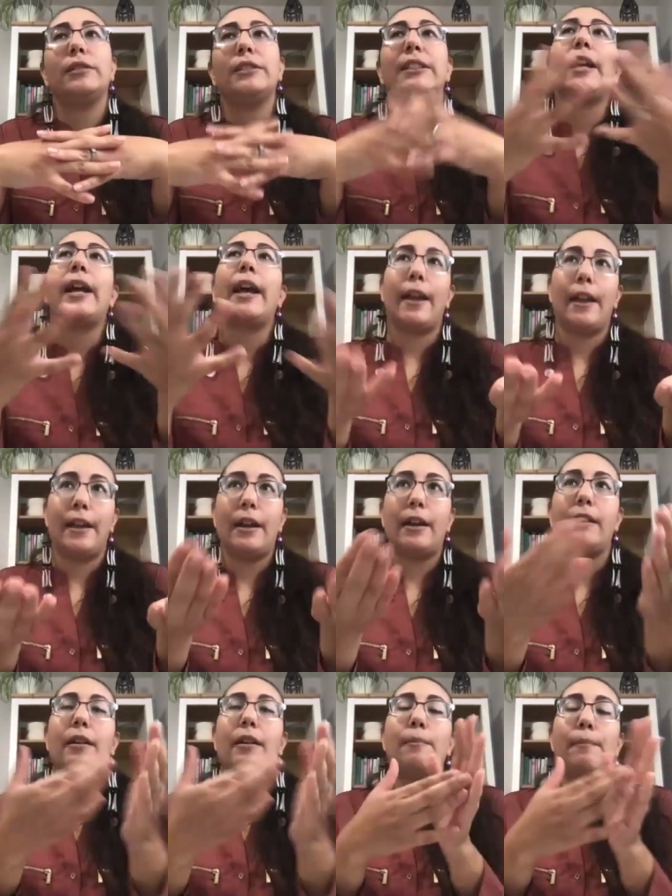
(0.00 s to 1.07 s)
today,
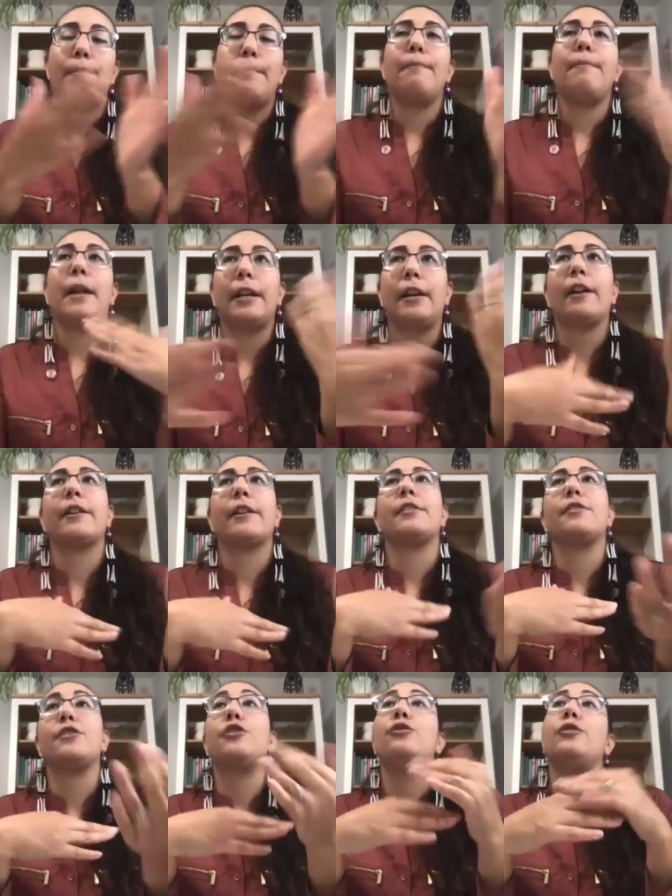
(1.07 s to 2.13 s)
many
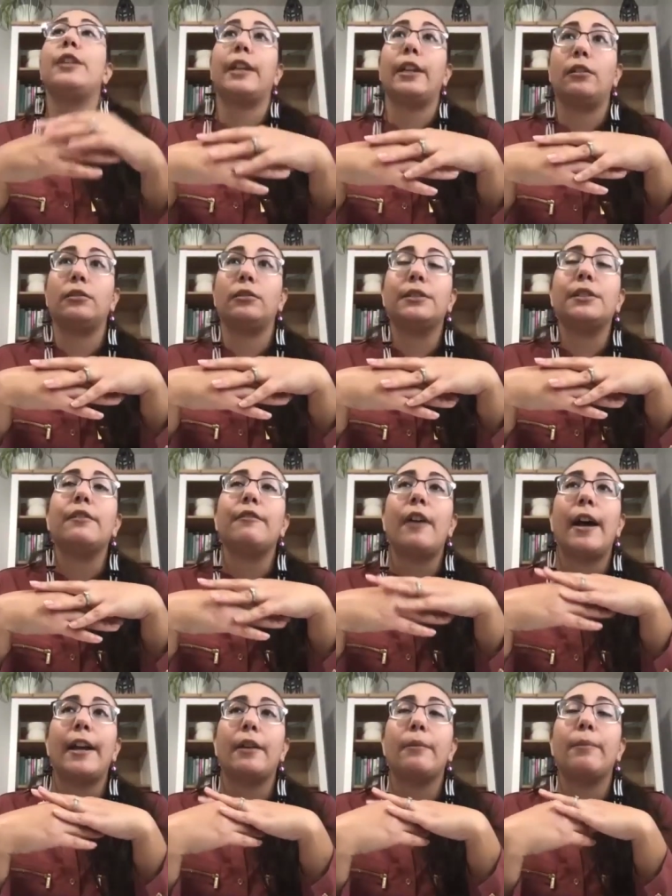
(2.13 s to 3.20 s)
artists use a kiln to
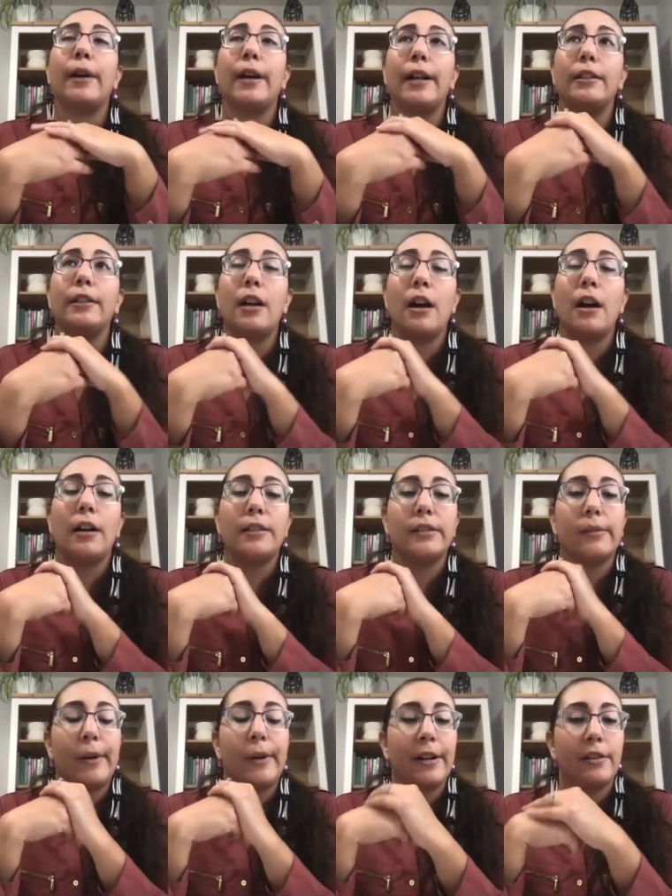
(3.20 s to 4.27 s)
fire, but uh,
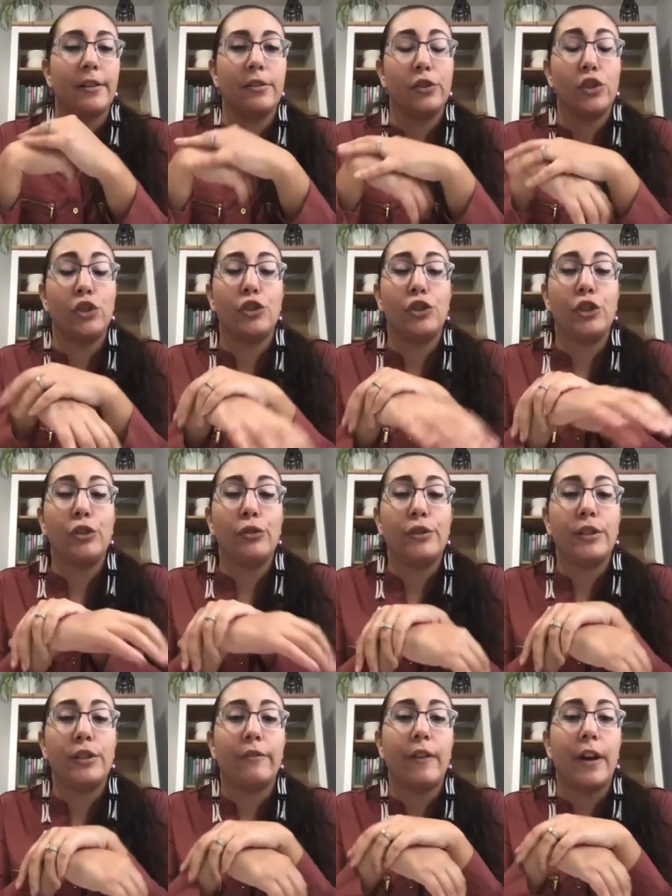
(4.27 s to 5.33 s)
some artists
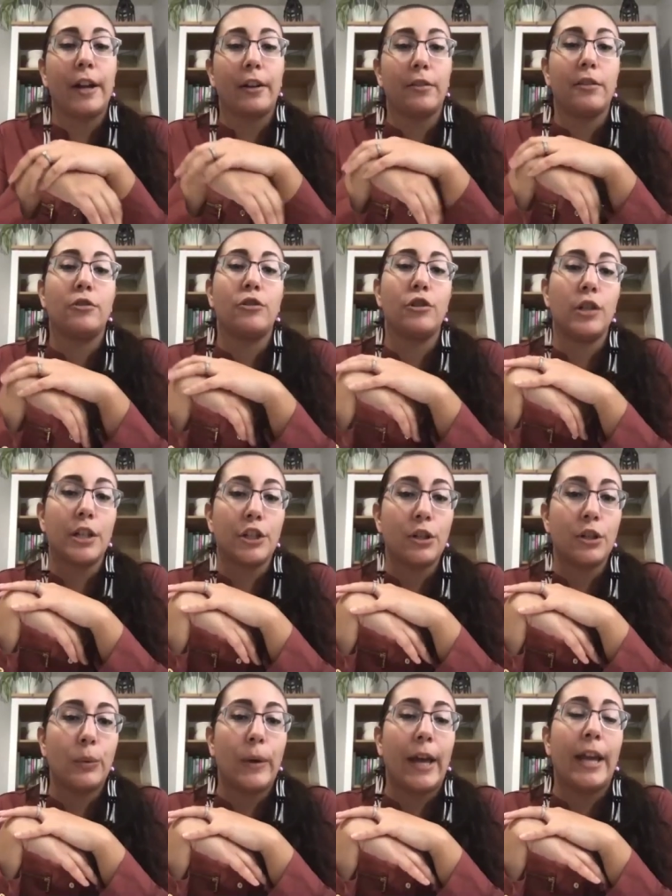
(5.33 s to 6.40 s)
choose to fire in the
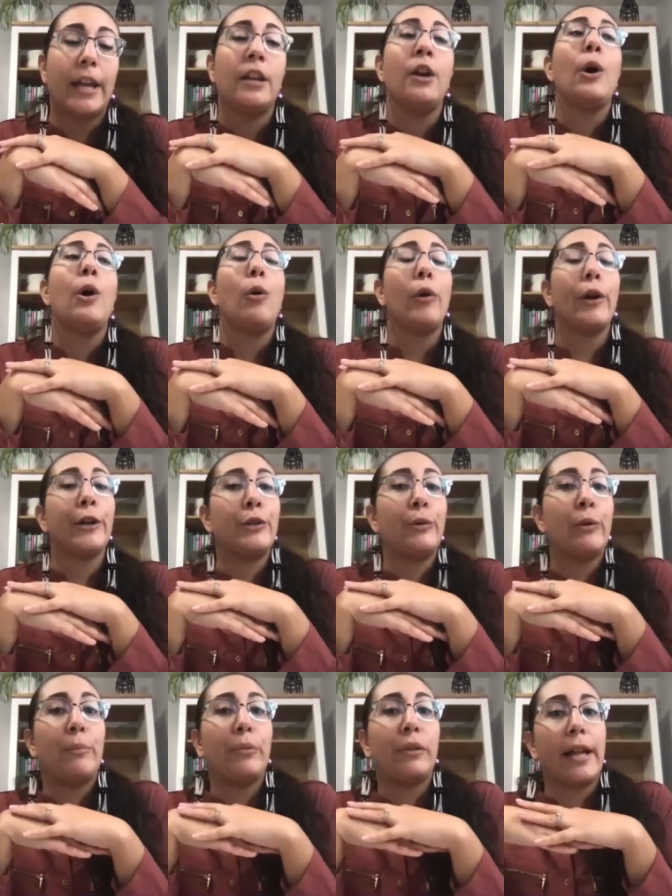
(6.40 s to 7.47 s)
traditional way or
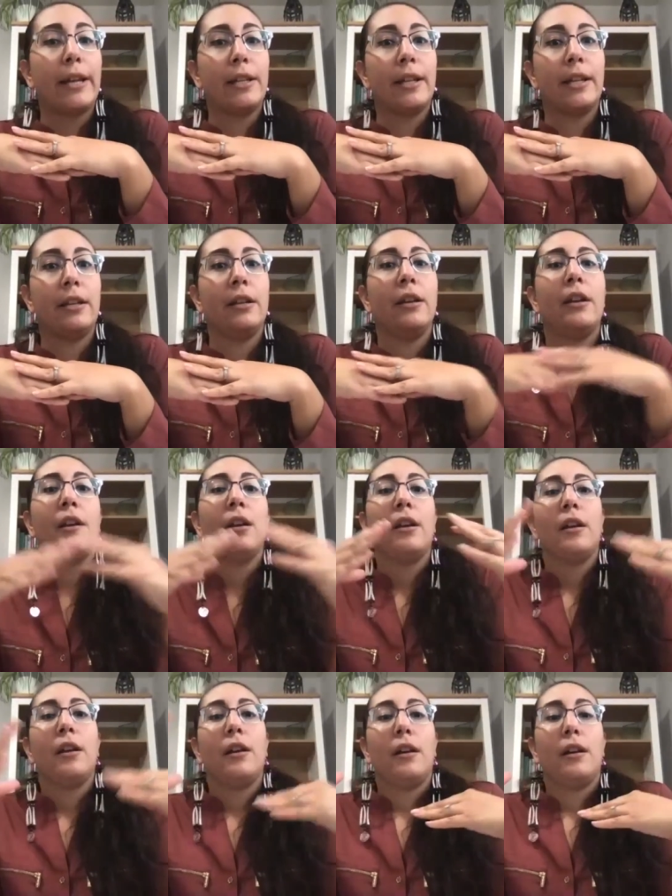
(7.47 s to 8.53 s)
do a blended,
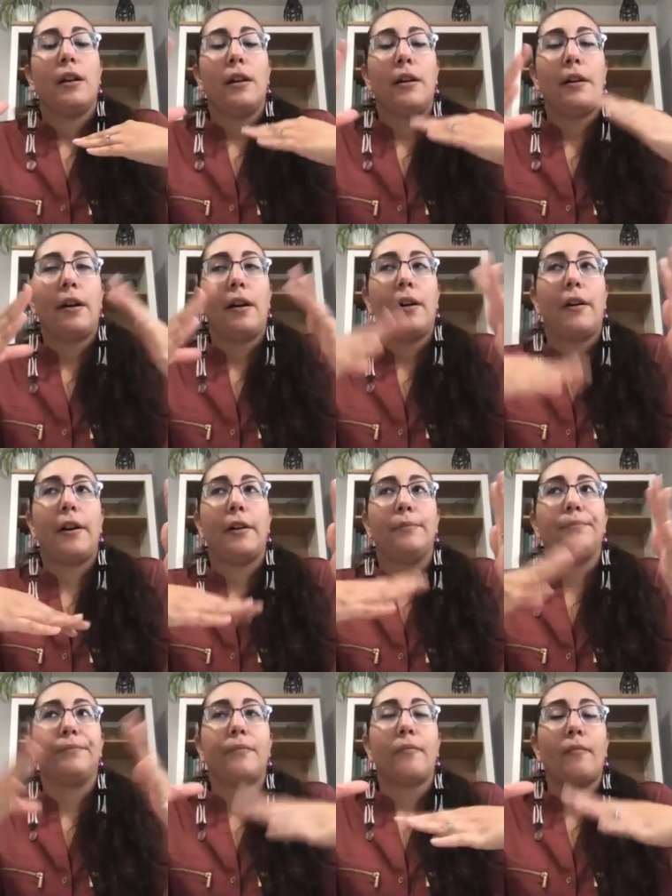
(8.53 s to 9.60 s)

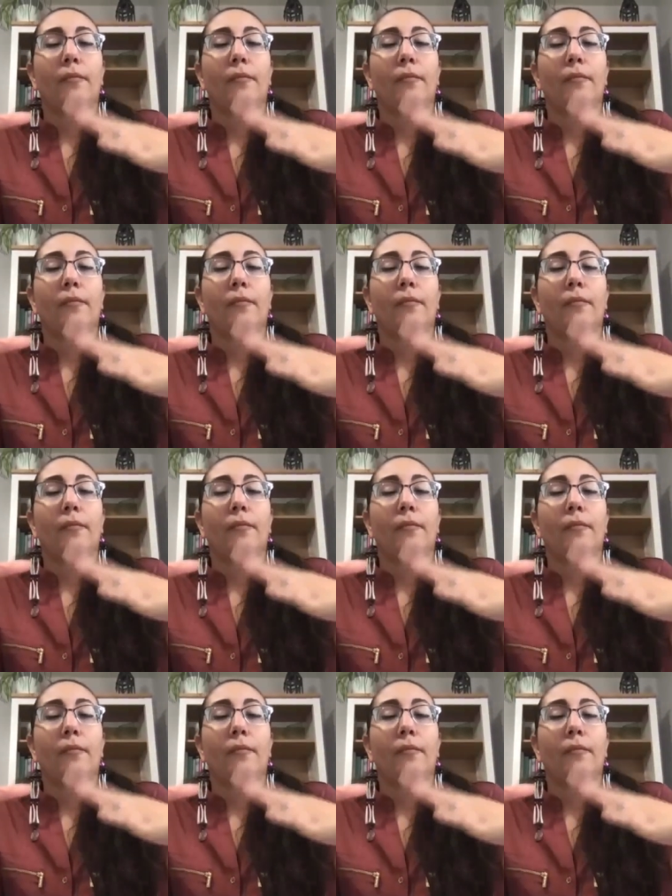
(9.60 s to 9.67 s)
um,